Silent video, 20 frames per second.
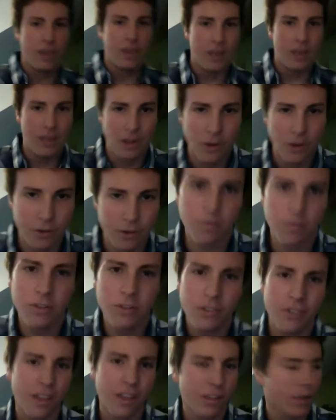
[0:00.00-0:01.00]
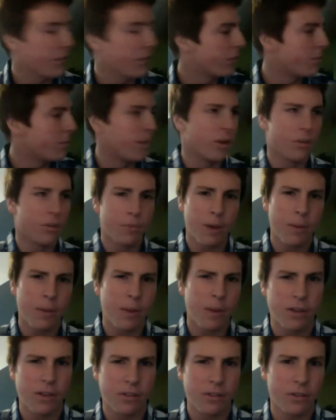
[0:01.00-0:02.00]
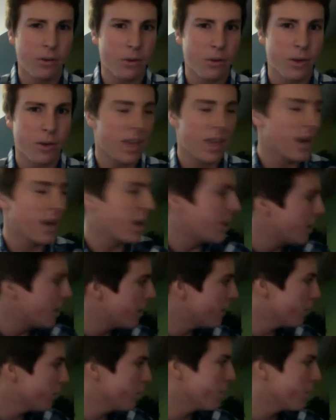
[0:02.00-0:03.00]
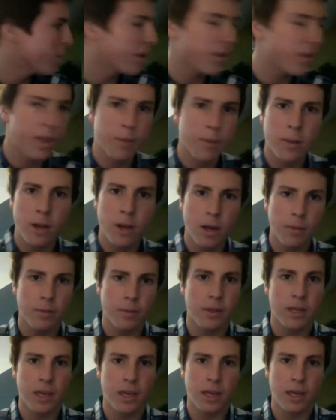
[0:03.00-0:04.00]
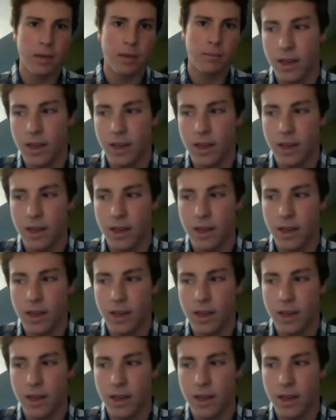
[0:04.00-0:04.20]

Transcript: You know, as much as I loved SpongeBob when I was a little kid, I never played that Monopoly game.